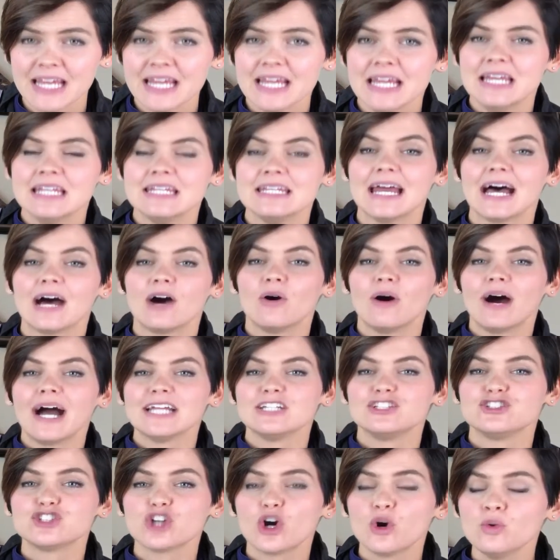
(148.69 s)
Now, I
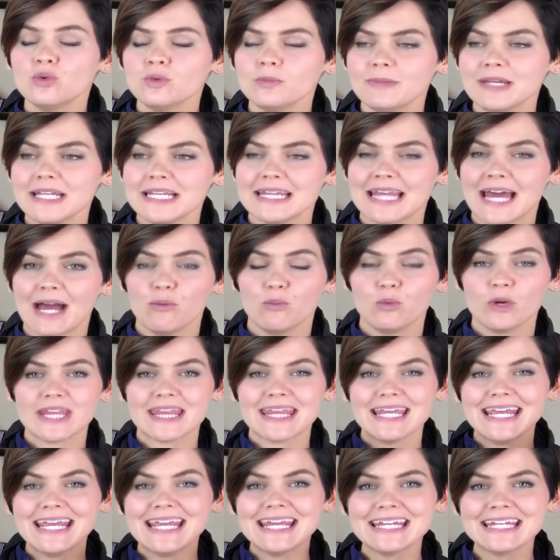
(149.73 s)
don't mean that
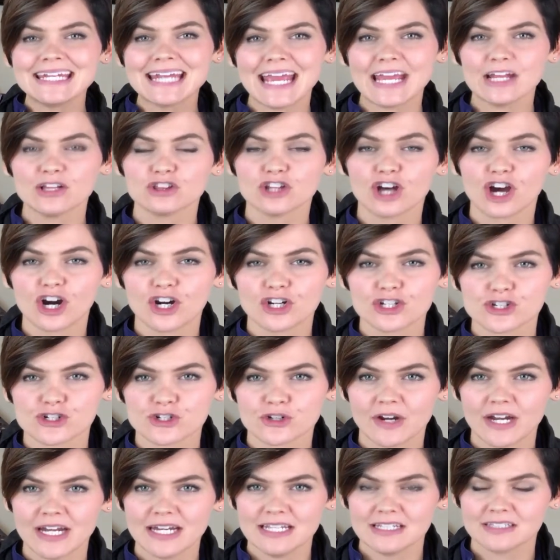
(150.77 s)
within a large
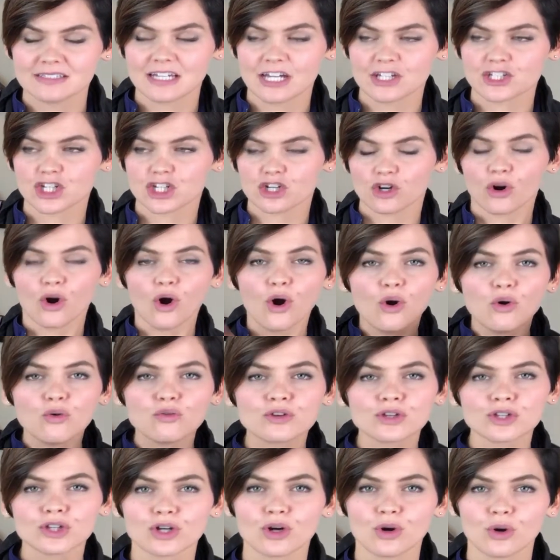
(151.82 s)
training session or
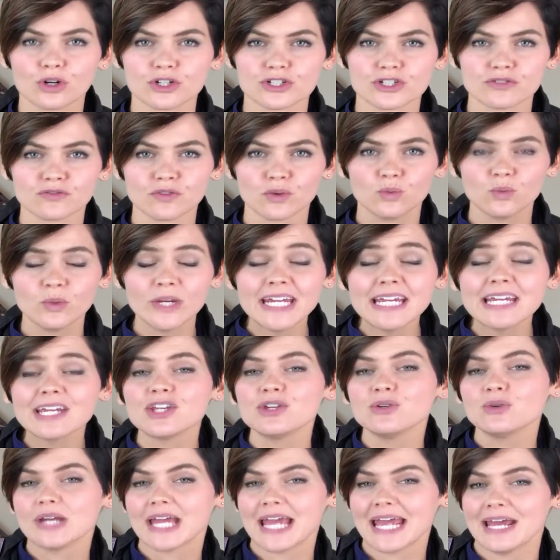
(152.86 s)
over the course of a week,
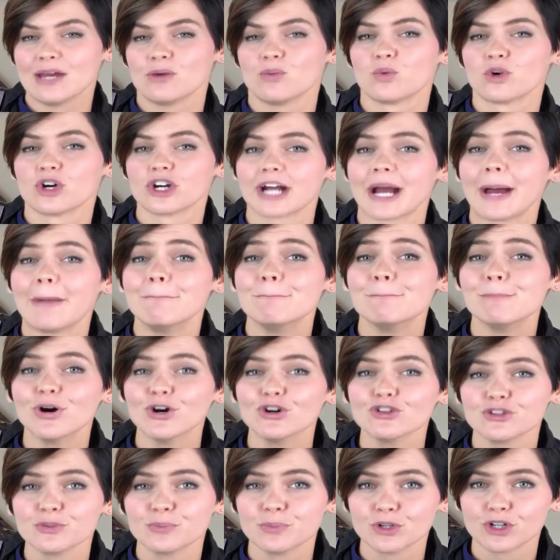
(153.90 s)
you can't work on
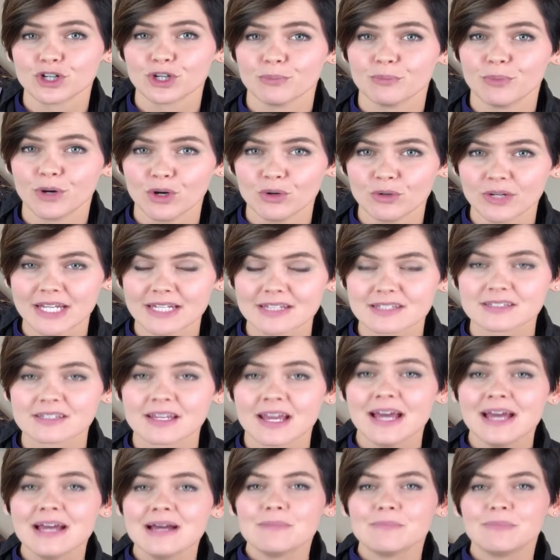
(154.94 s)
multiple components.
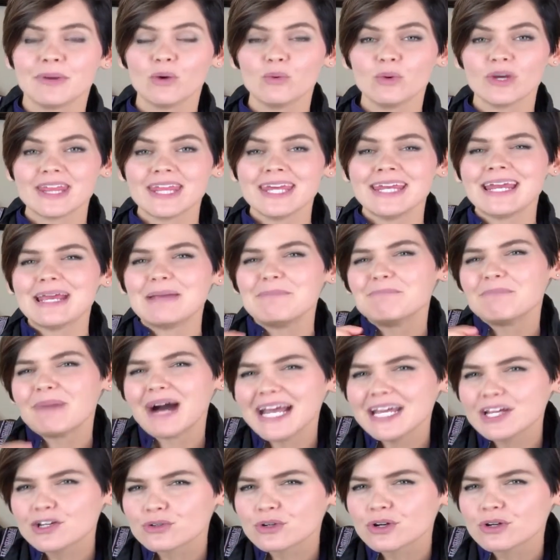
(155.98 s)
But within a
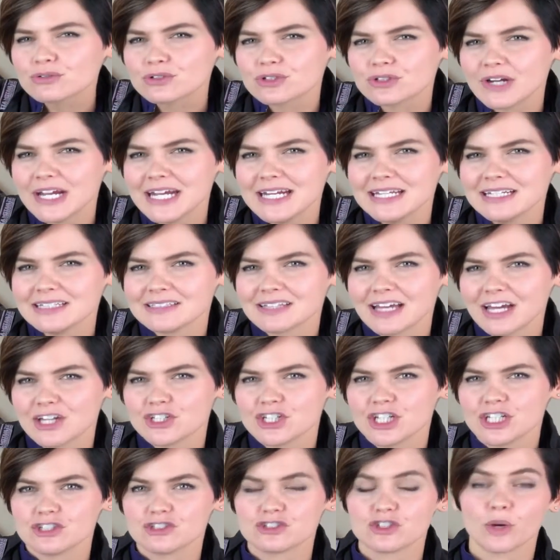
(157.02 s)
micro training
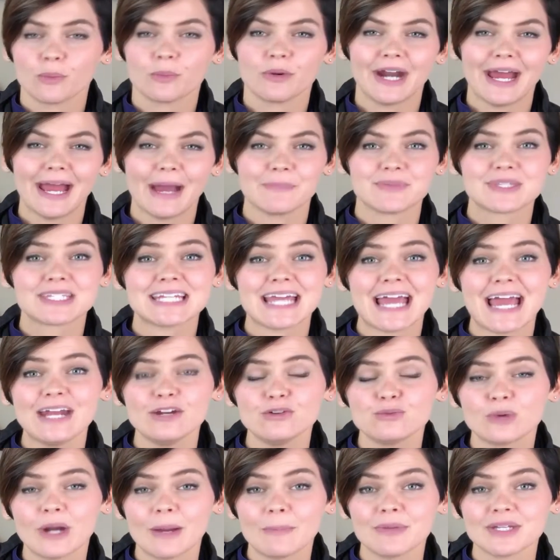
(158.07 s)
session, so perhaps
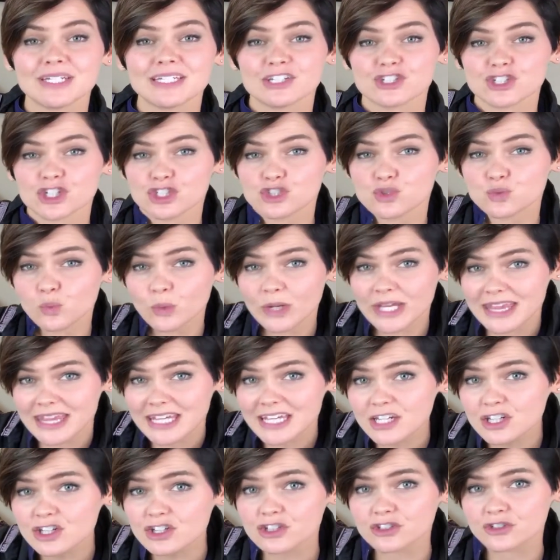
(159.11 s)
10 repetitions
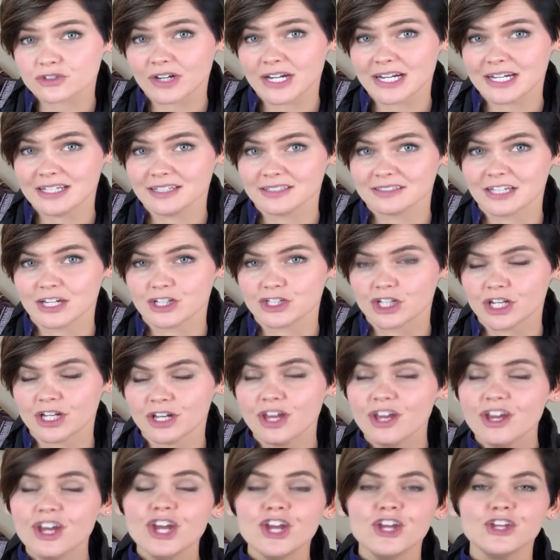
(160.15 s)
within your training session,
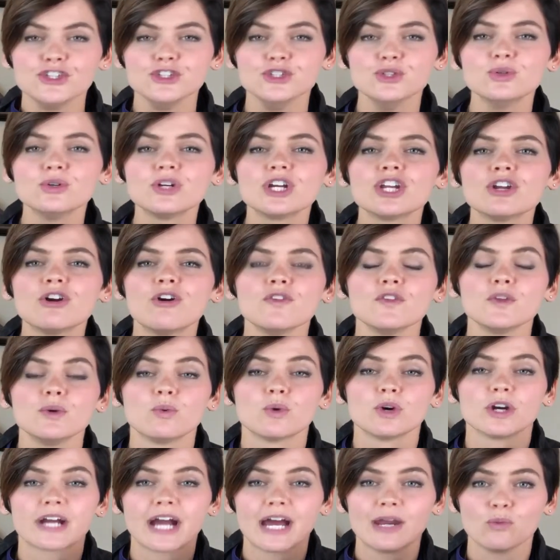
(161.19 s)
you can only
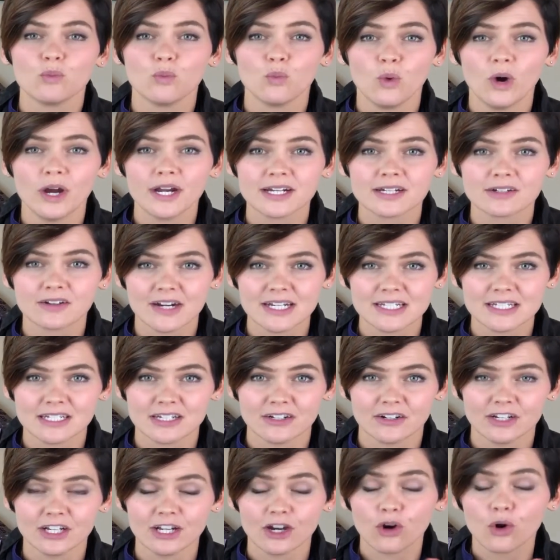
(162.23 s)
work on one
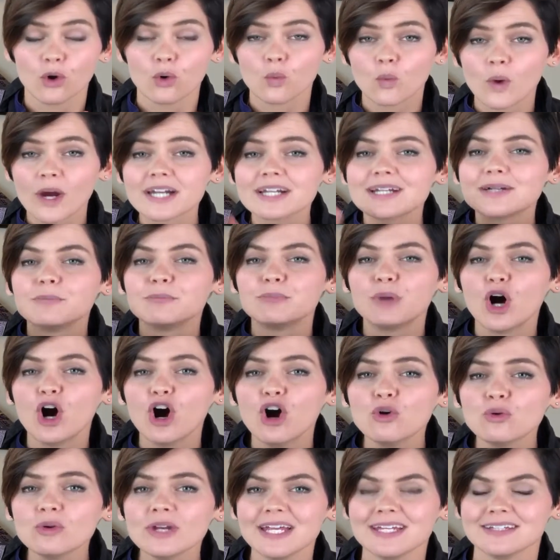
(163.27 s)
criteria or one
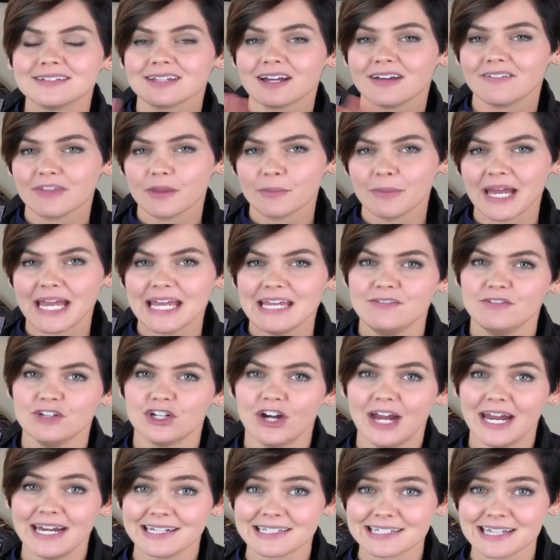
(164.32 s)
component of the behavior
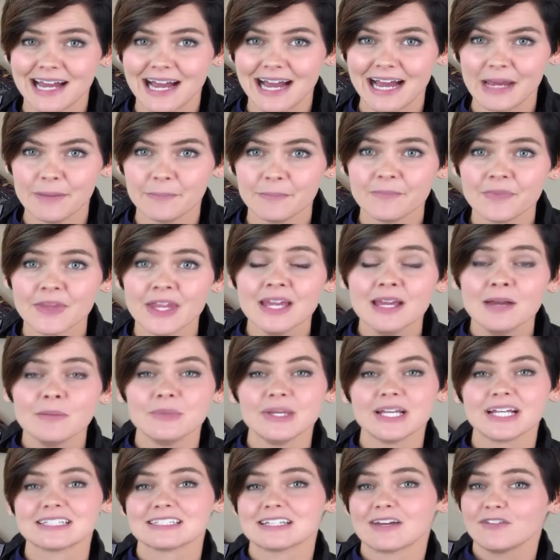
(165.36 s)
at a time.
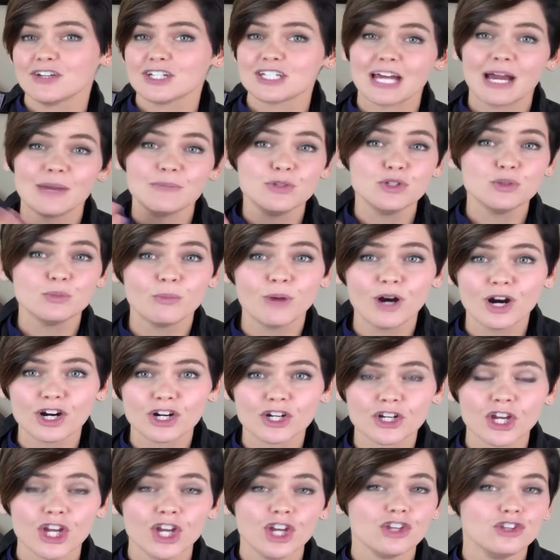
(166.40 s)
Because every time you
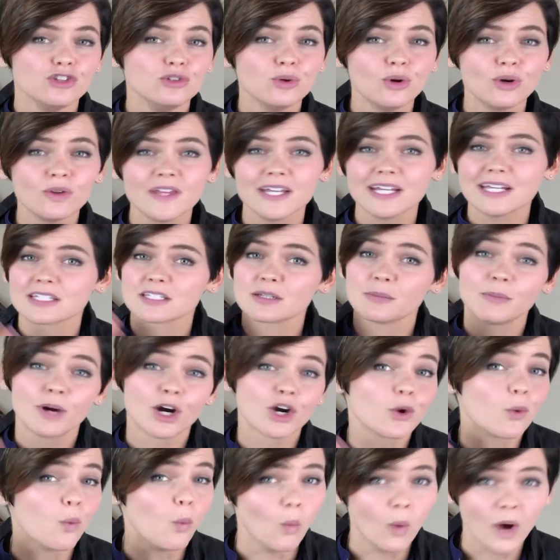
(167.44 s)
mark, you only get to
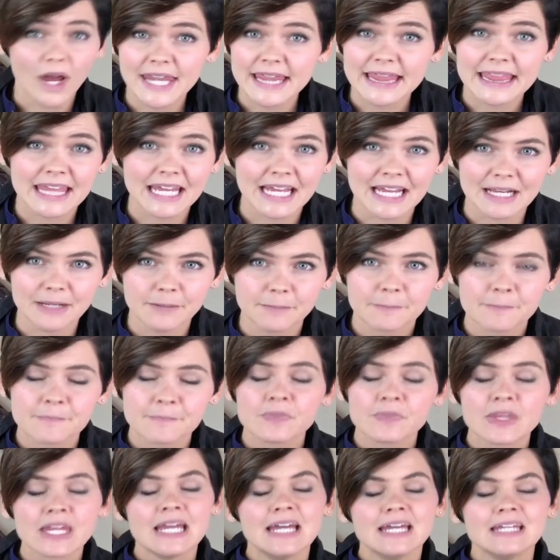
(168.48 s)
mark one thing.
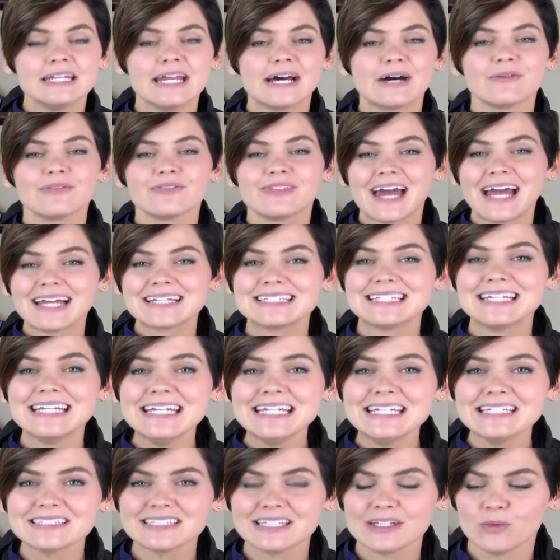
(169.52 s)
Now, that's
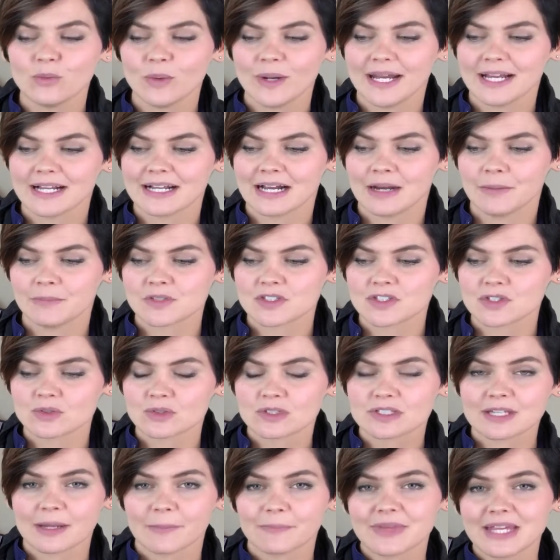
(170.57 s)
easy when it comes to
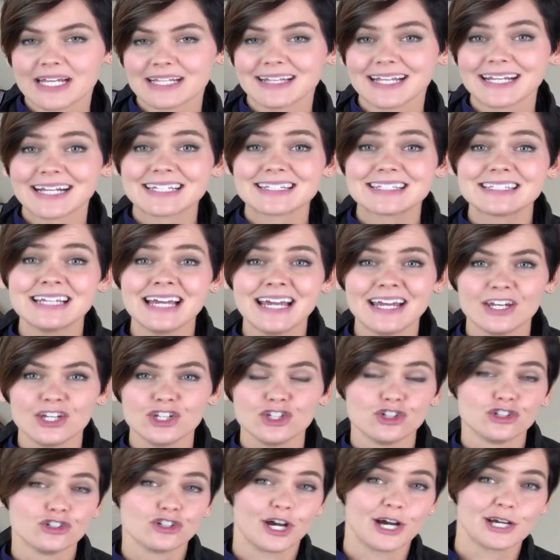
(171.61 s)
something like a sit.
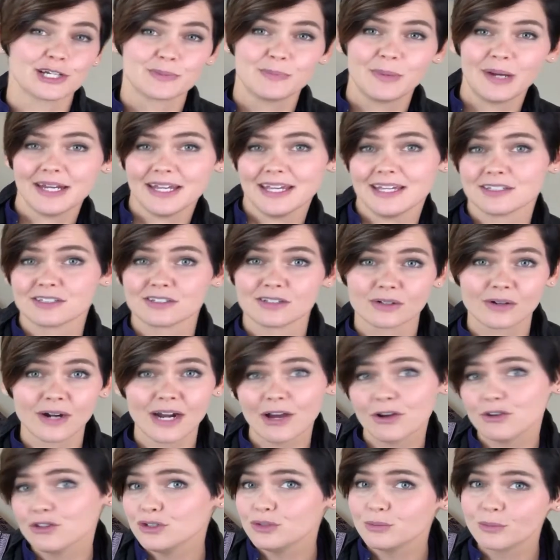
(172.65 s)
Your dog's butt hits the
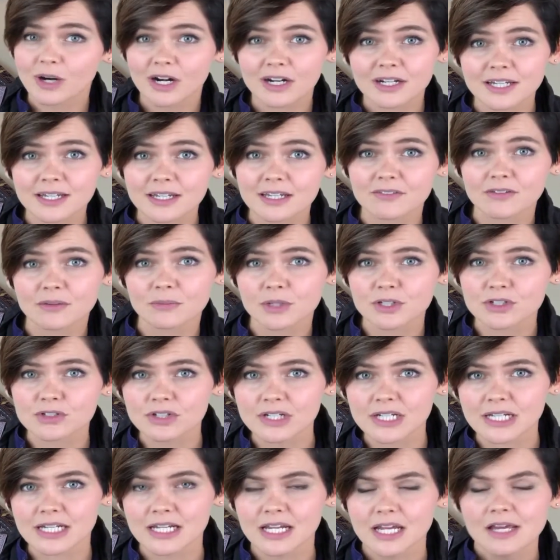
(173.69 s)
ground, you mark and give him a
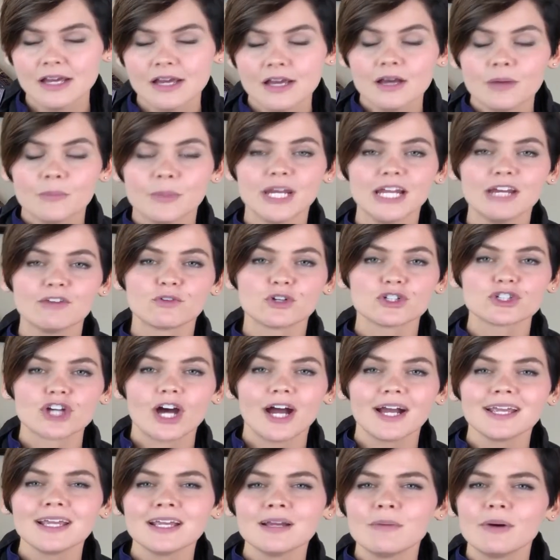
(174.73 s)
treat. But if we're
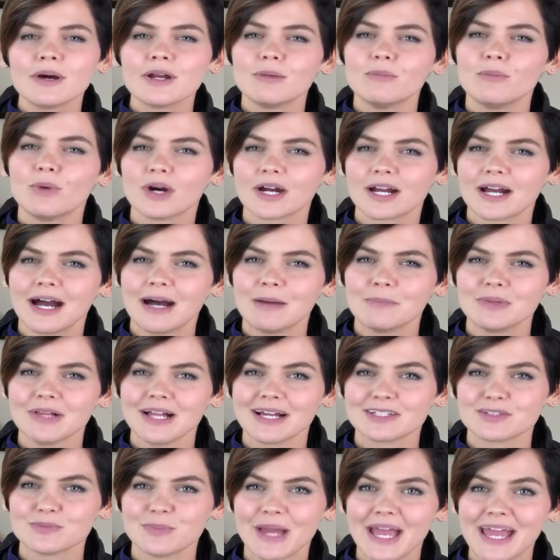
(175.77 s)
talking about a more
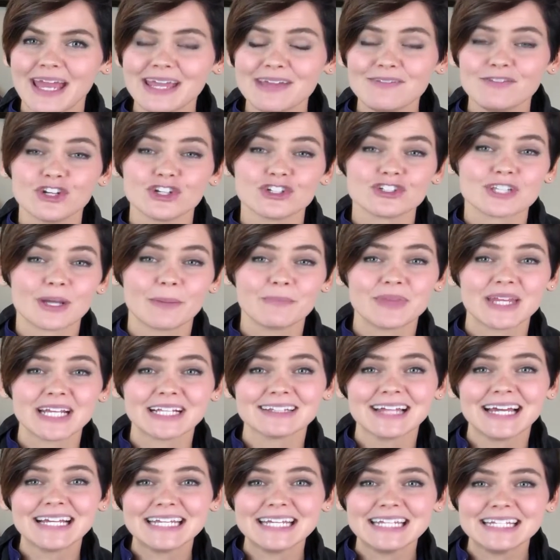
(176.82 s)
complex behavior, something
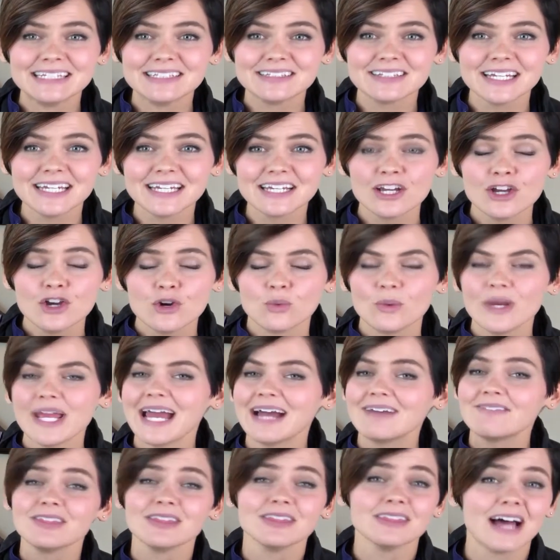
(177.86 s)
like heeling, we
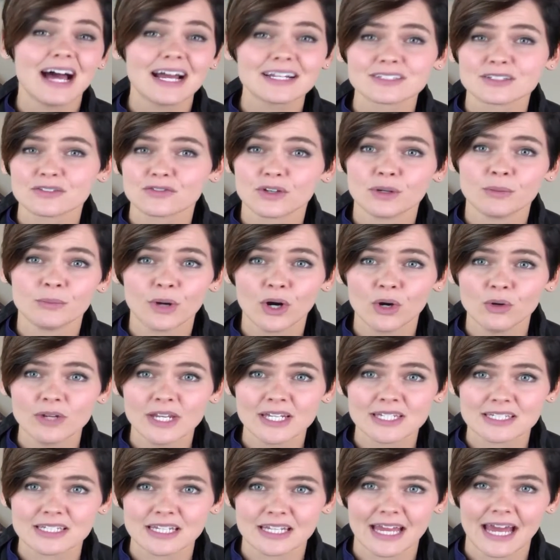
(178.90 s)
have lots of
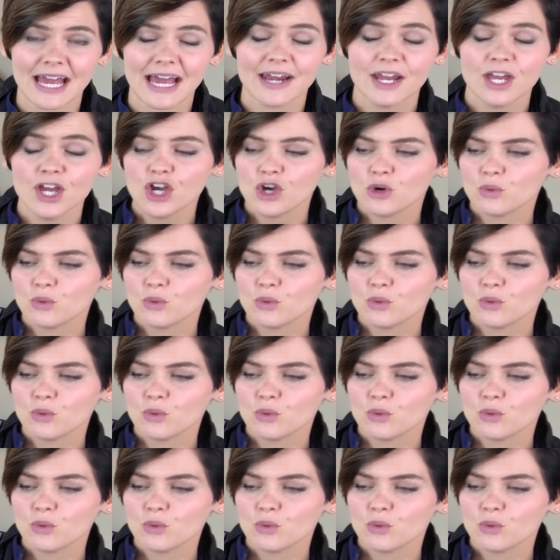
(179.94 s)
components to that.